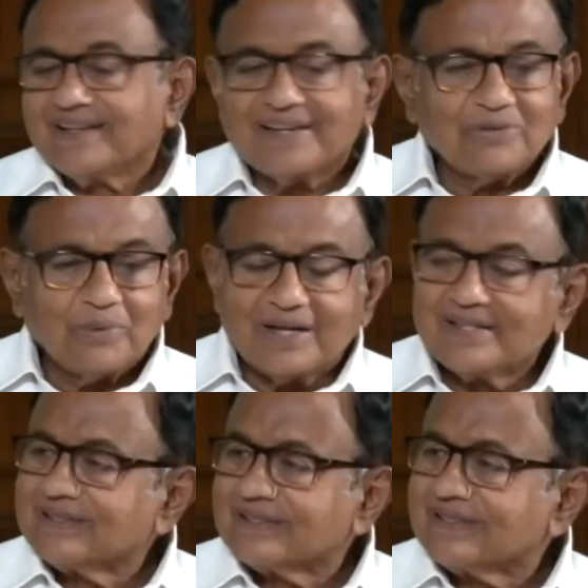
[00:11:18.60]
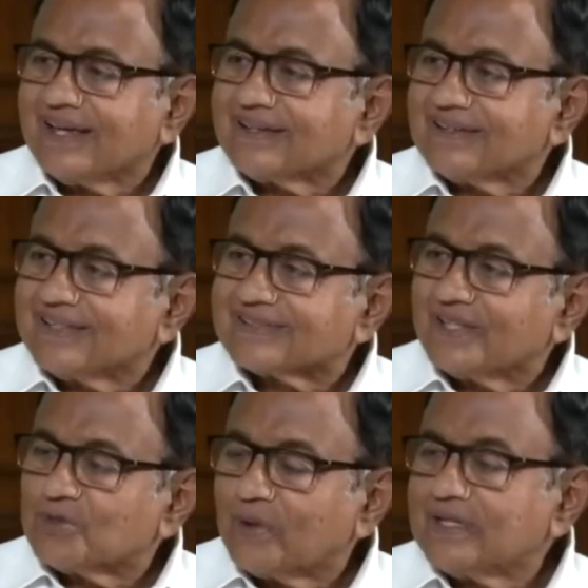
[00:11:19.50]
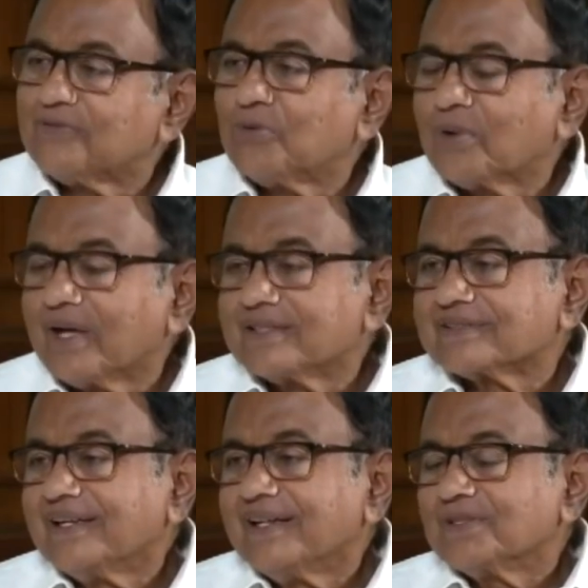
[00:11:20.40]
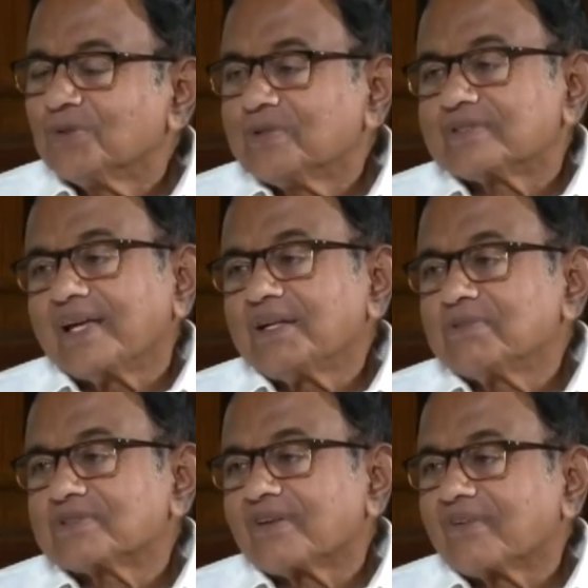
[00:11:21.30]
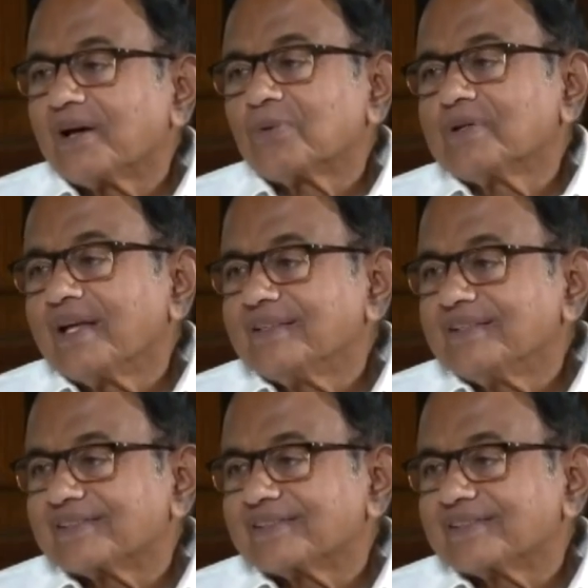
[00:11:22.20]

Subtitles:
and why does it take less than 24 hours to decide Mr. Rahul Gandhi's